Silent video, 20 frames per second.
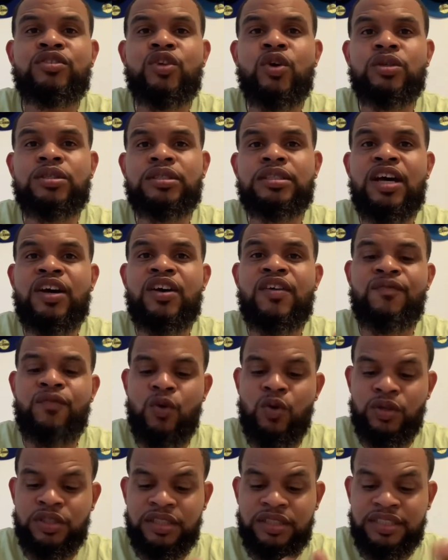You know, Taco
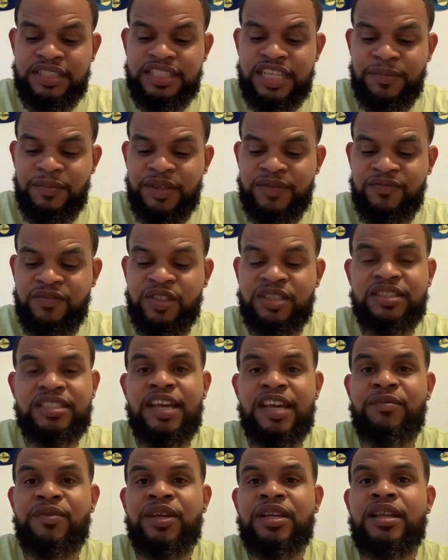Fall is a
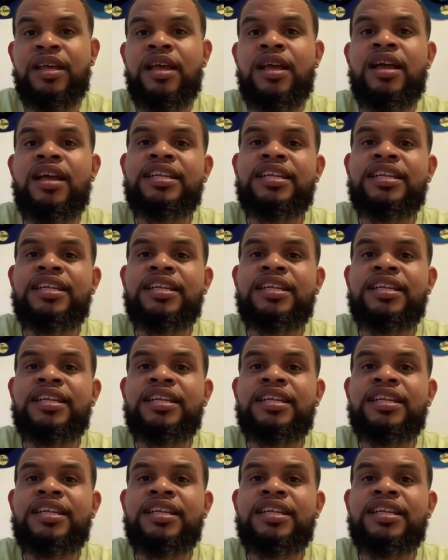7'7"